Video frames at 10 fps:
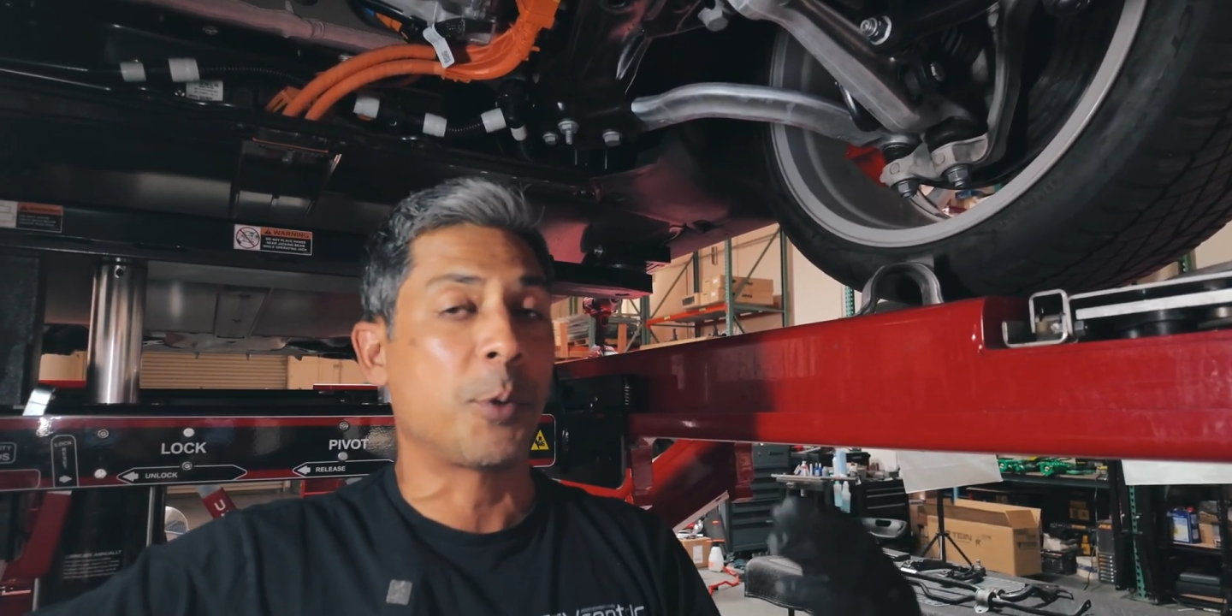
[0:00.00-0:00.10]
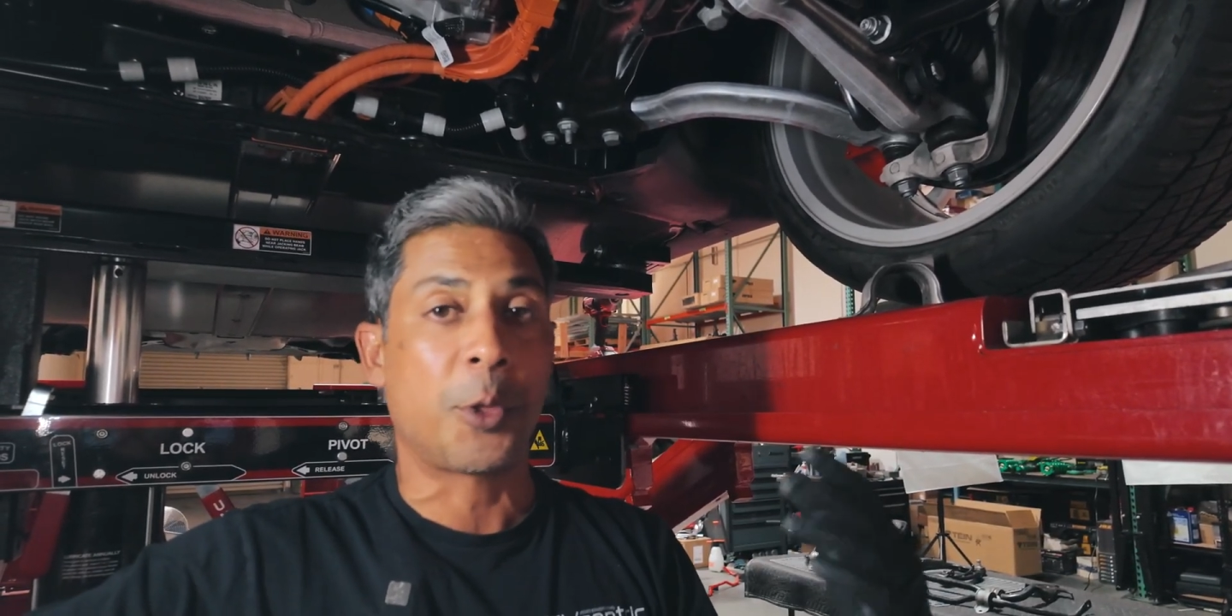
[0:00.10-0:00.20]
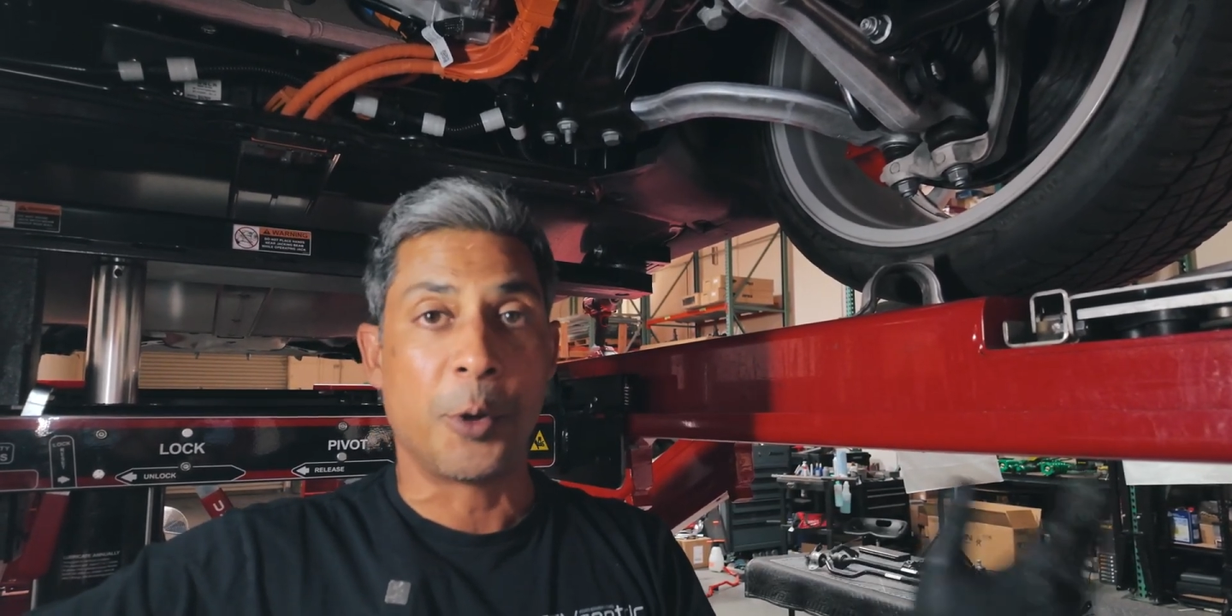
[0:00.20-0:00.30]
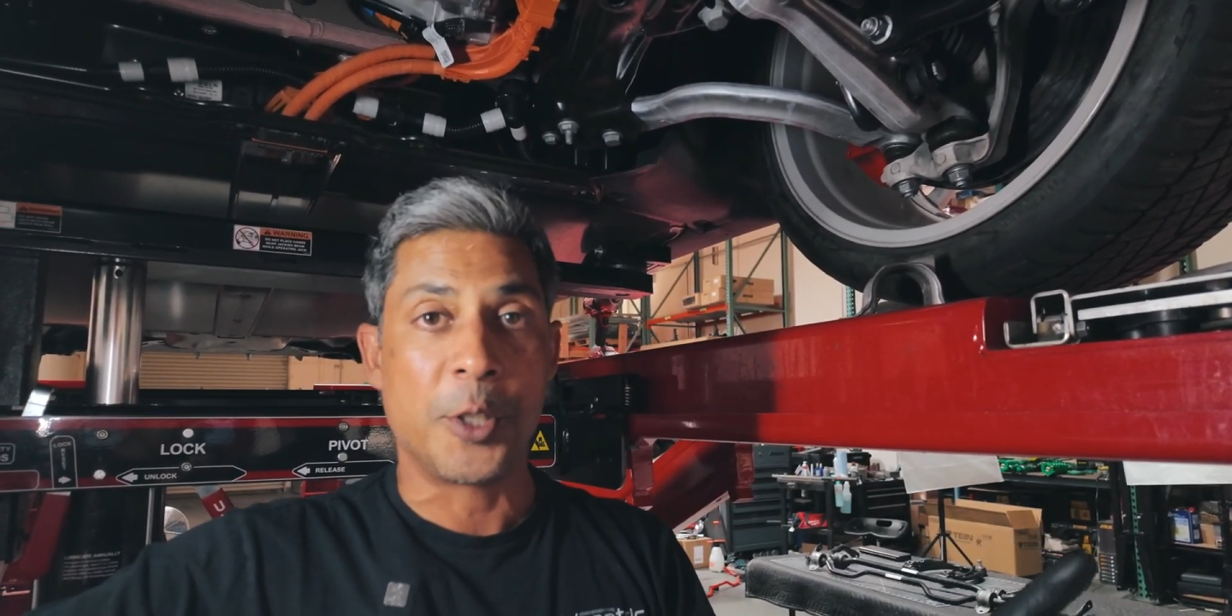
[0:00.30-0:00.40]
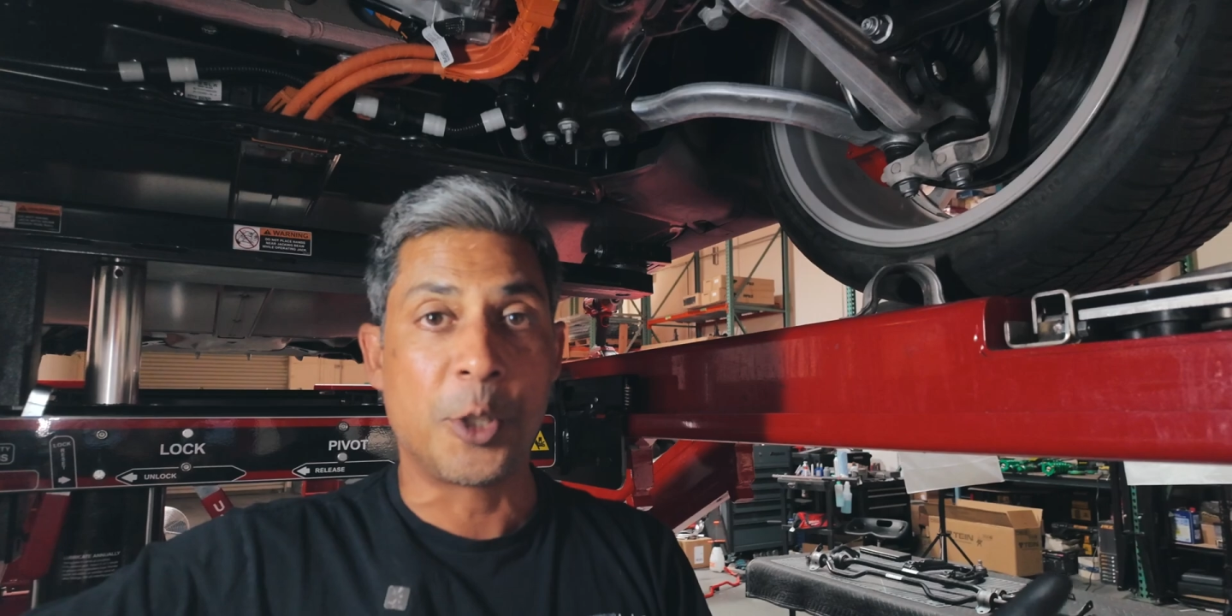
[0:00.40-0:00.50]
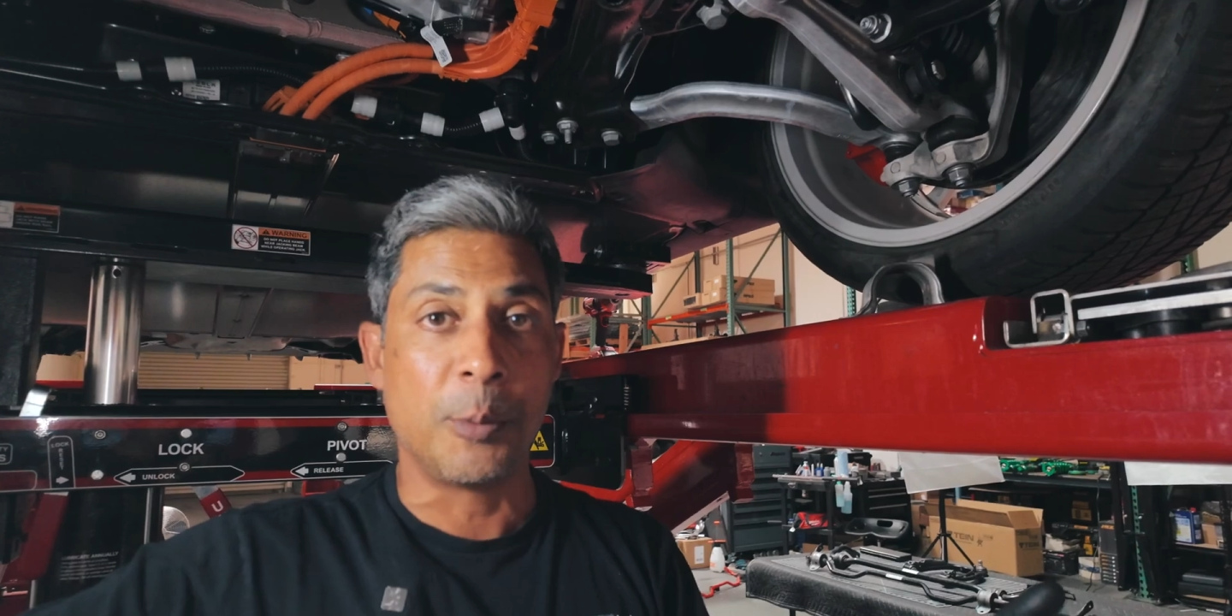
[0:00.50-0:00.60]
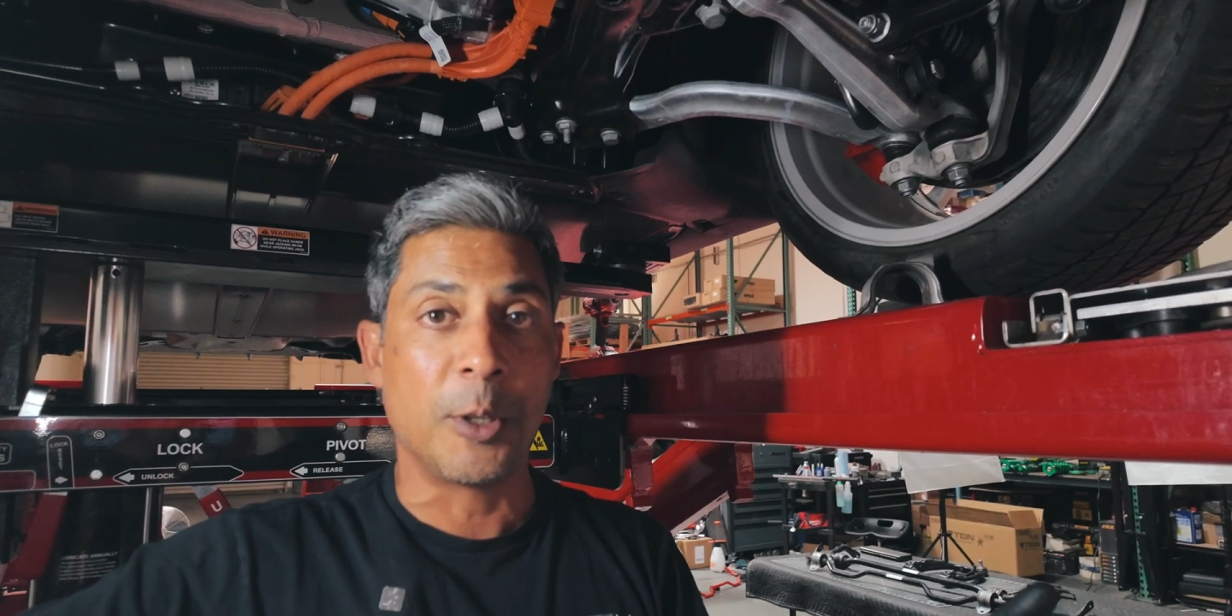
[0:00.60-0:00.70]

to a 32